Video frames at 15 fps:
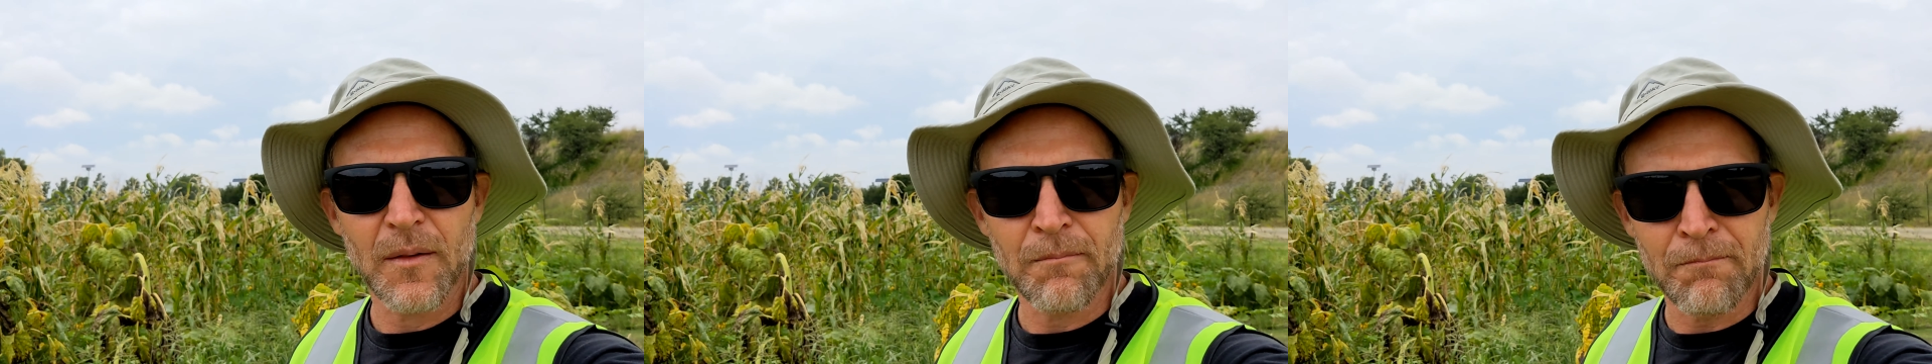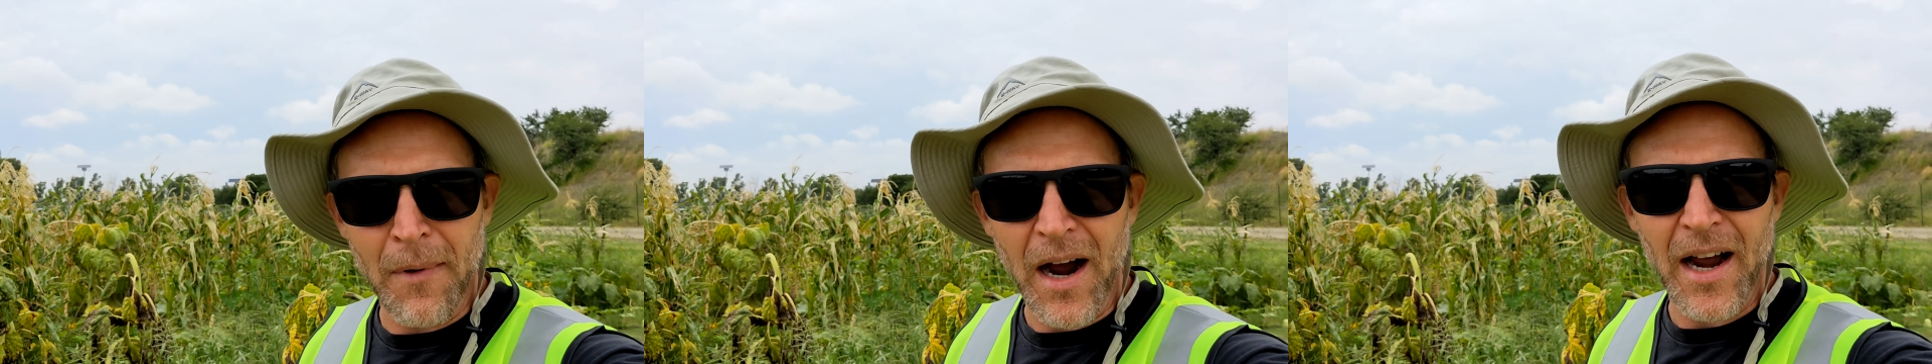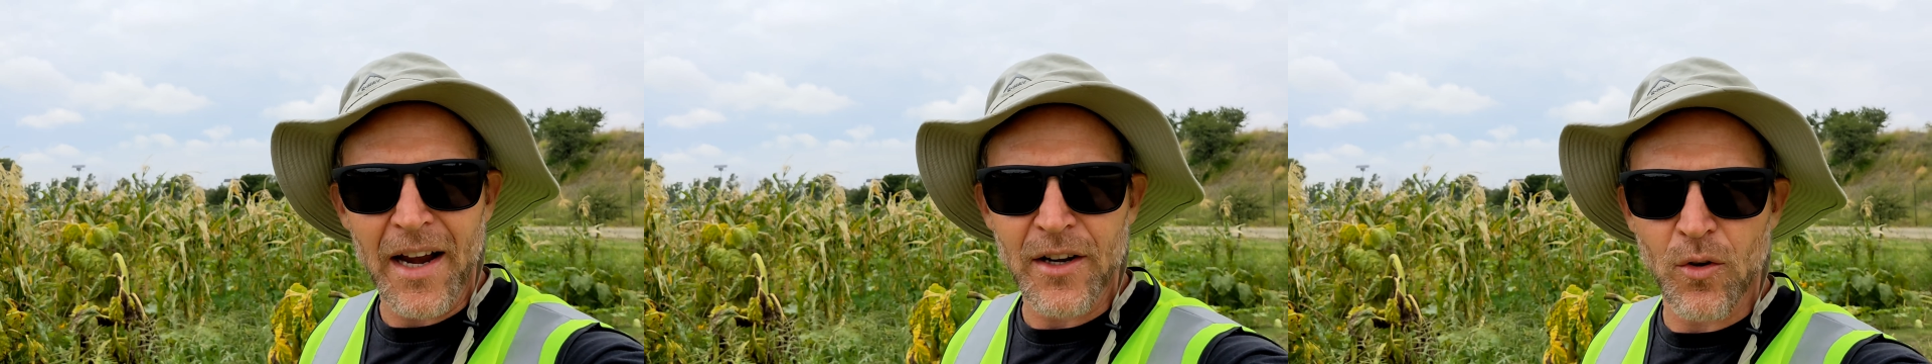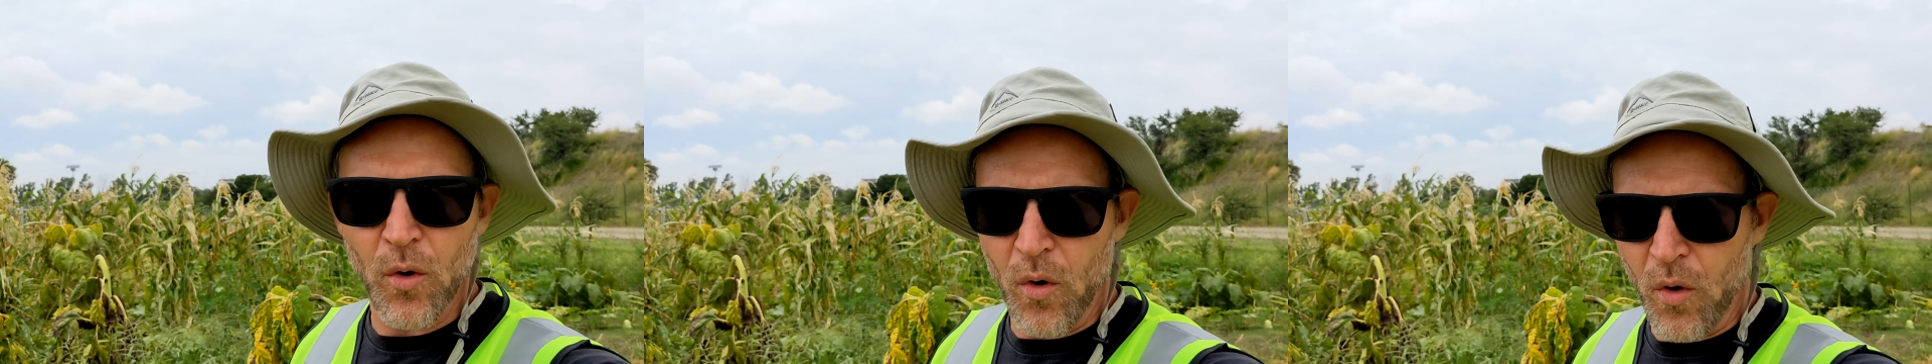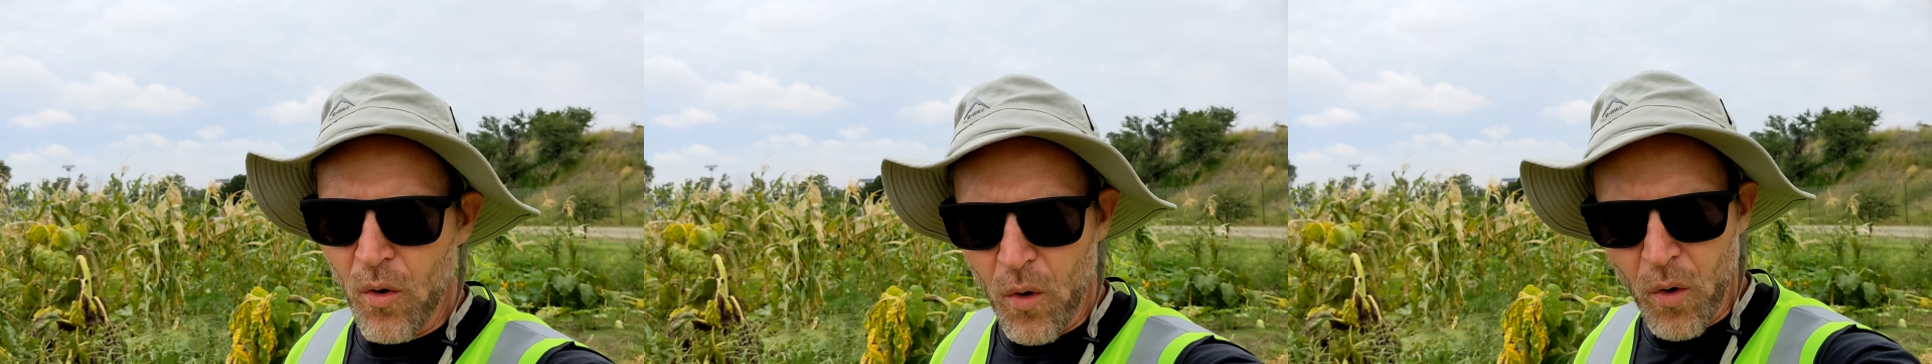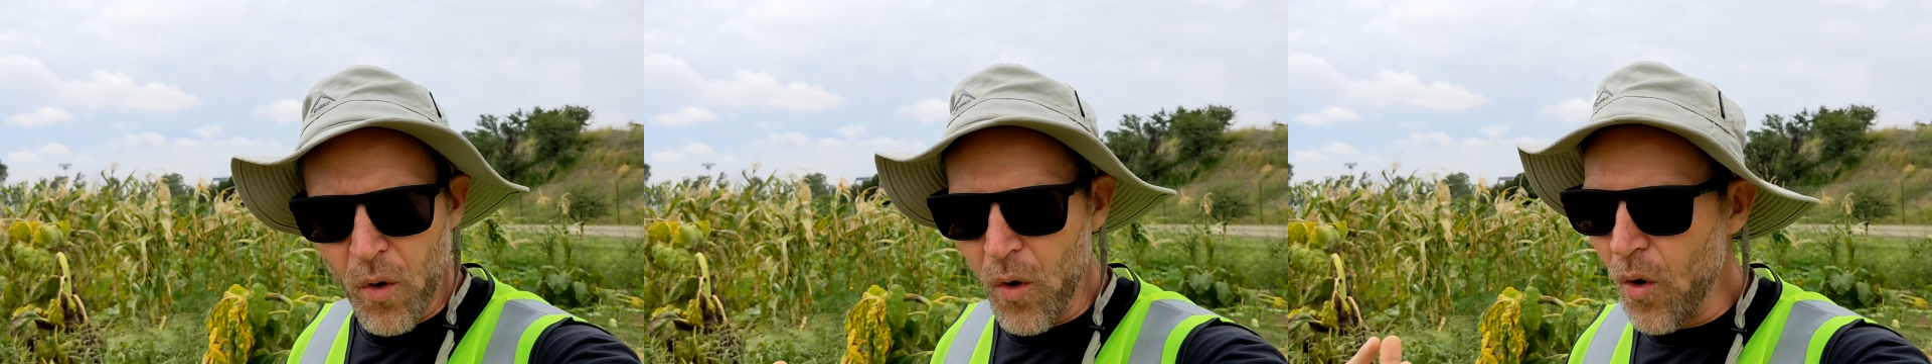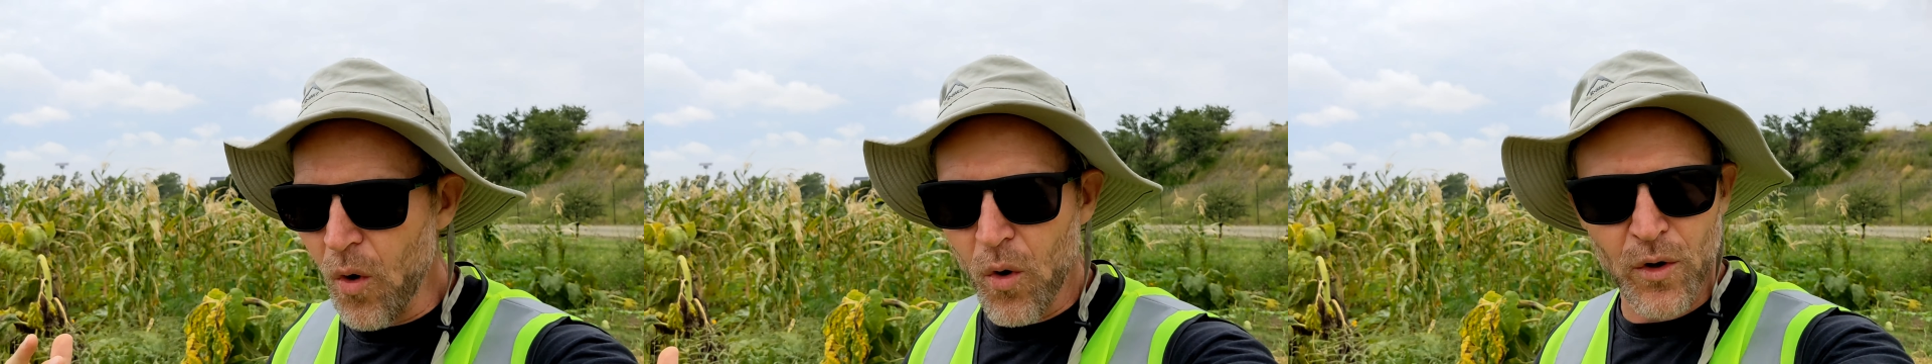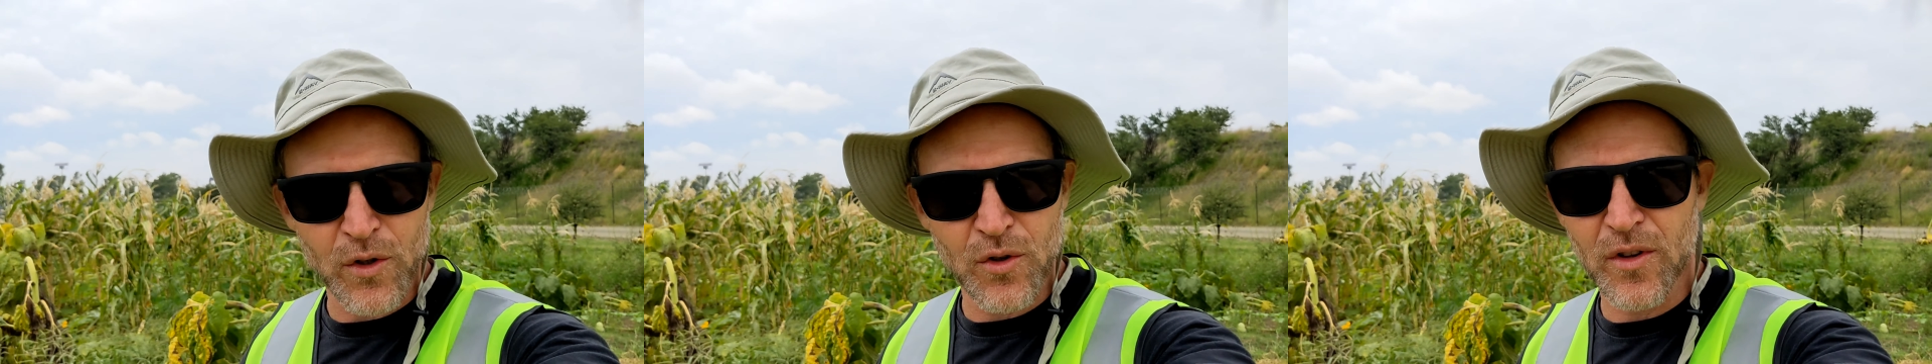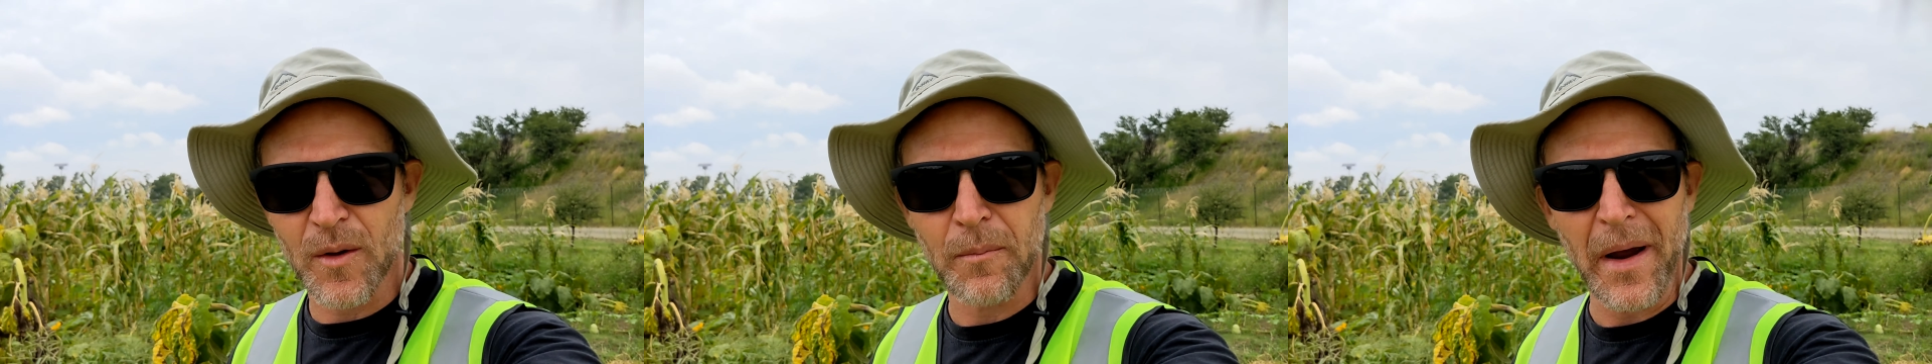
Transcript: mine or ore or do the